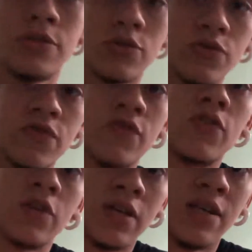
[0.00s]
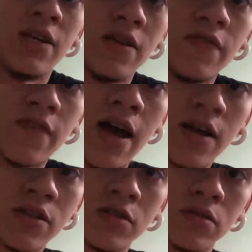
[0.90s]
to forgive,
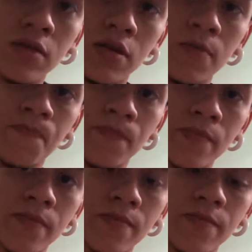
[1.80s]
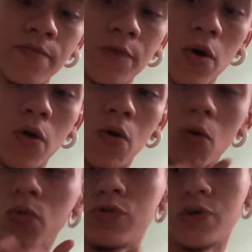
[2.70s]
actually
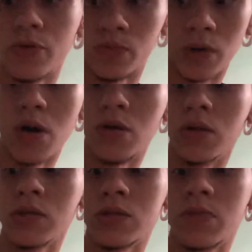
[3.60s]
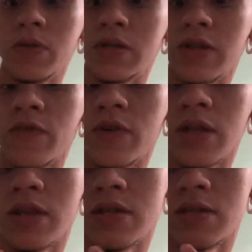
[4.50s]
own your wrongs, because I feel
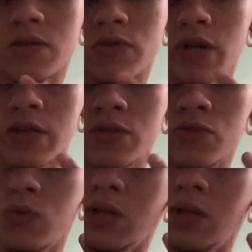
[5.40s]
like this also has to do a